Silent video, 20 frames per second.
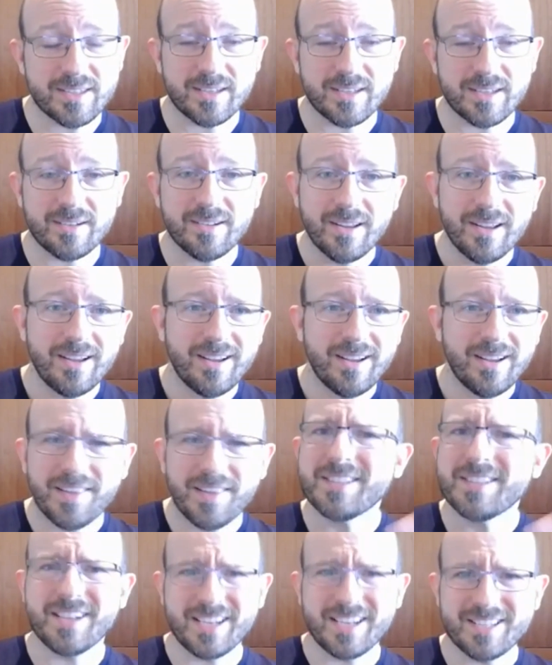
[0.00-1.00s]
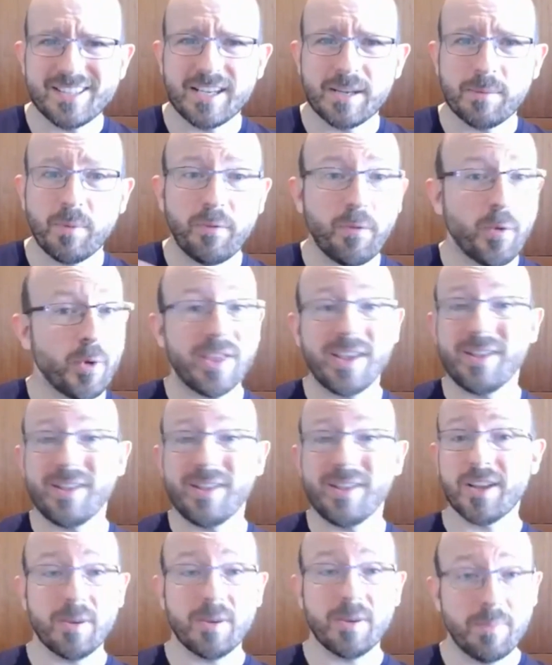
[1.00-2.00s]
And that's a nice thing before they
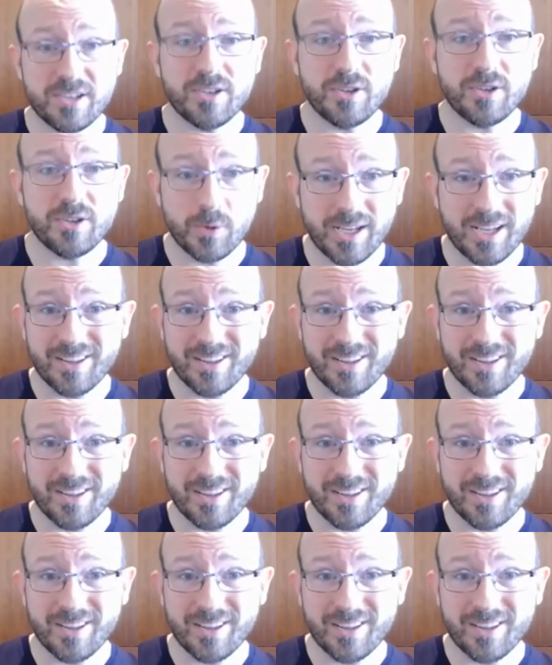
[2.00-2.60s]
even commit to doing it.